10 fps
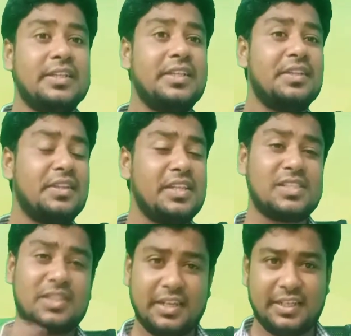In
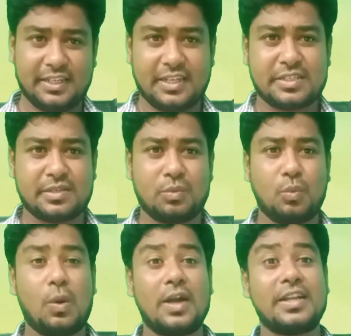these 3 years,
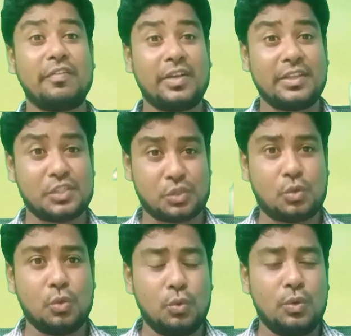whatever the
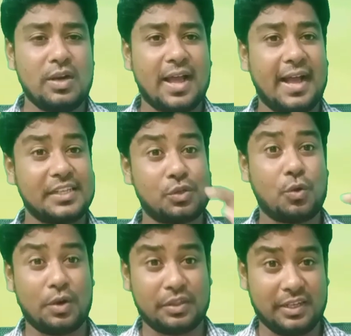school has
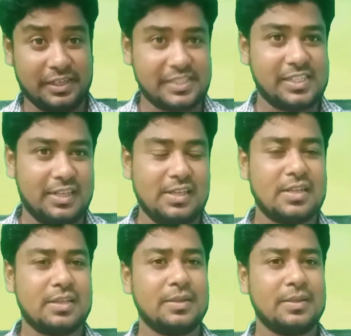got the result,